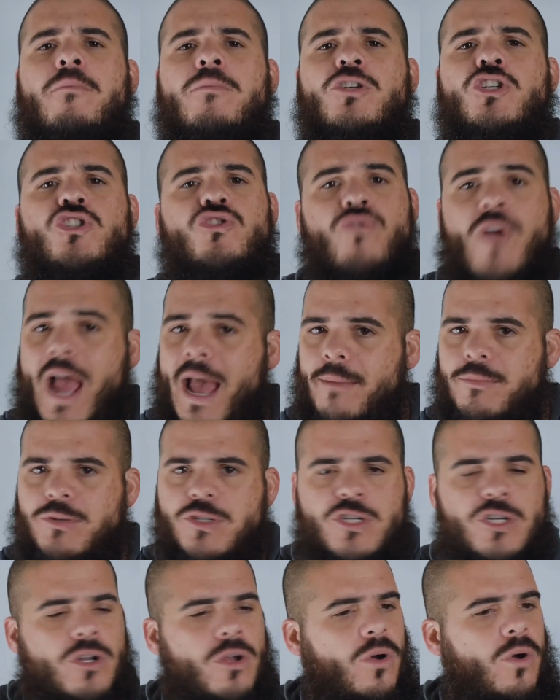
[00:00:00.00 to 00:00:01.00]

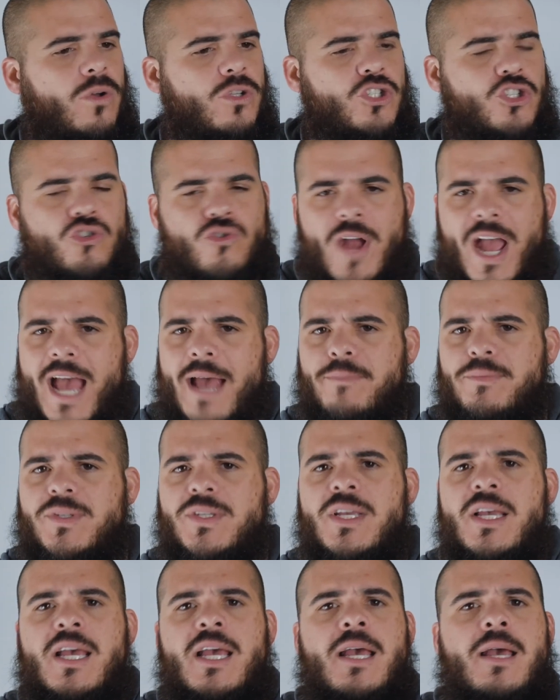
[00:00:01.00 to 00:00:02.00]
straps,
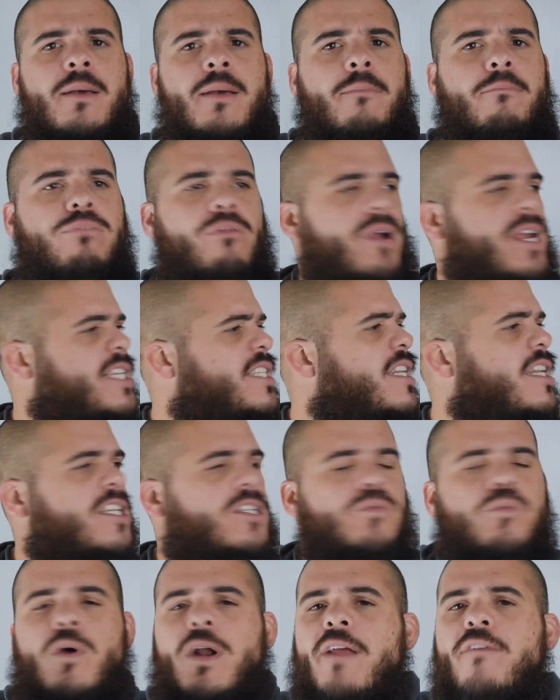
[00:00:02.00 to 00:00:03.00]
straps,
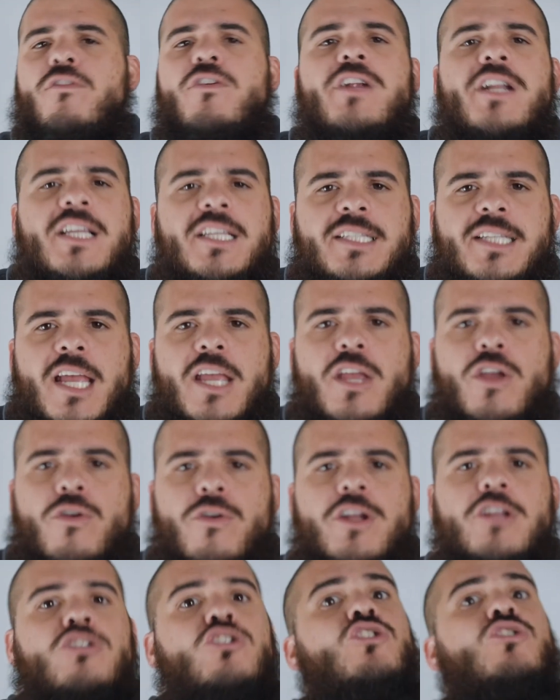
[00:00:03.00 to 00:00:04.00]
bracelets, whatever it is that
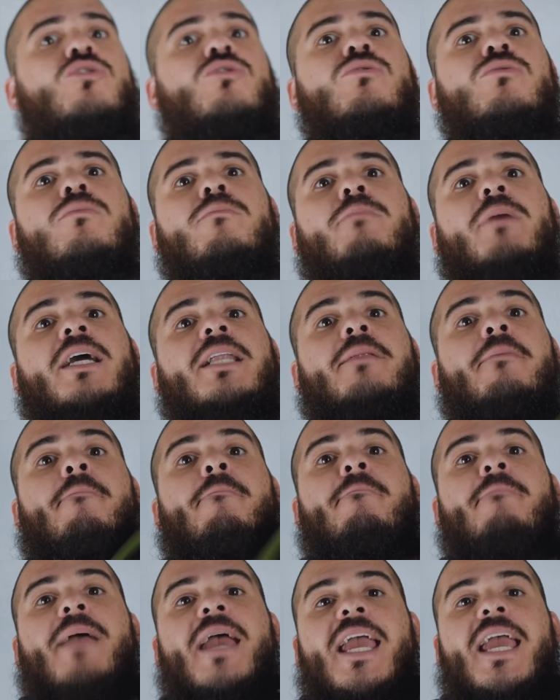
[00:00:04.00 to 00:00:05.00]
you're into, but
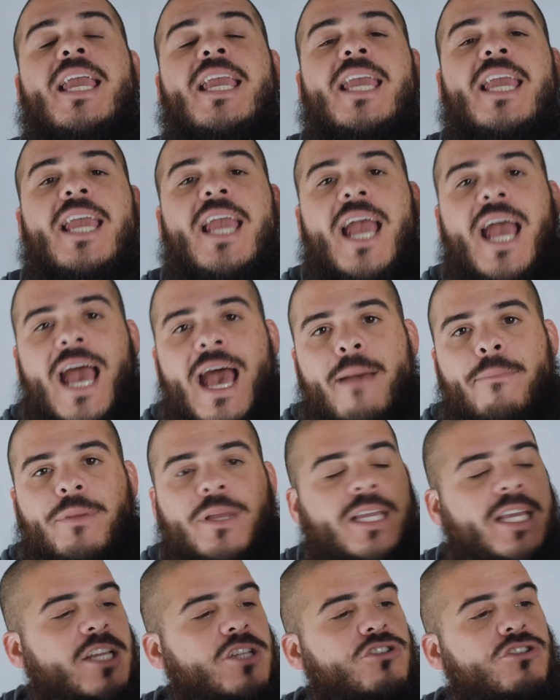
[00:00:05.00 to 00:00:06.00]
make it
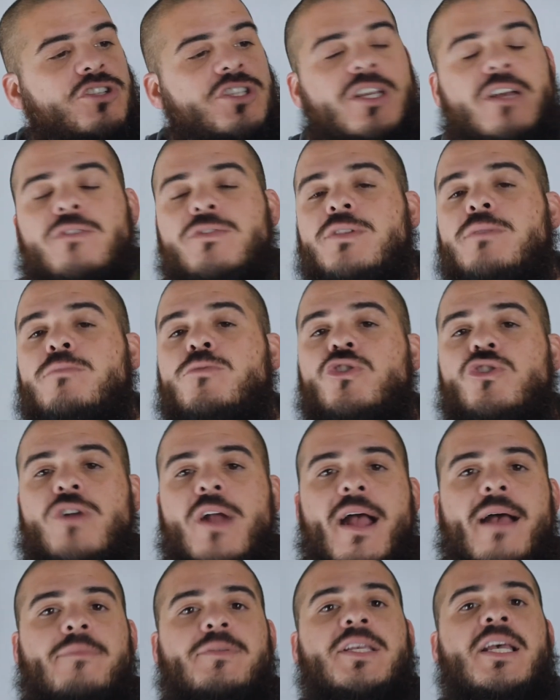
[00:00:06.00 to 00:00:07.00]
happen. Get yourself some
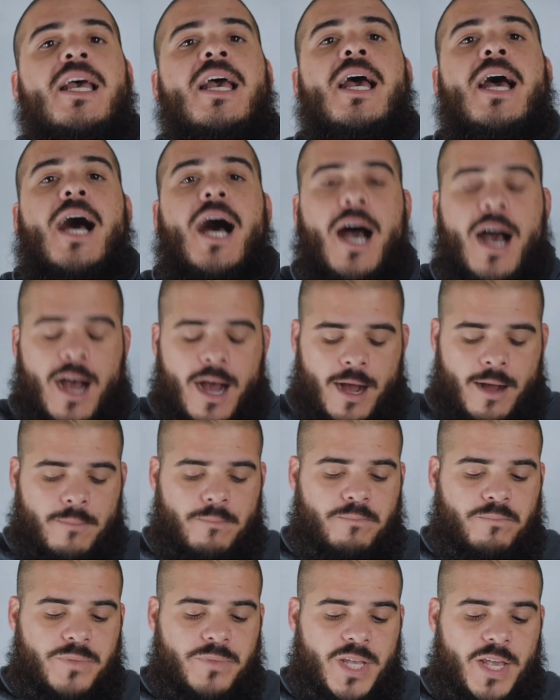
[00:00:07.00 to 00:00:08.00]
straps.
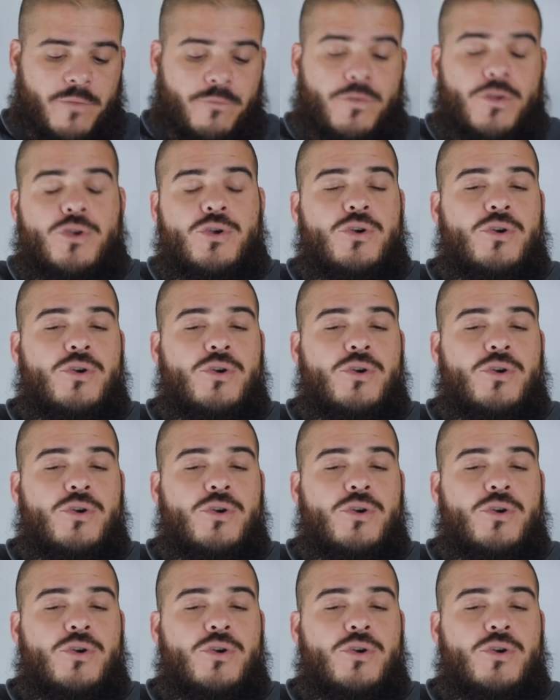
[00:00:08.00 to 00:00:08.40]
If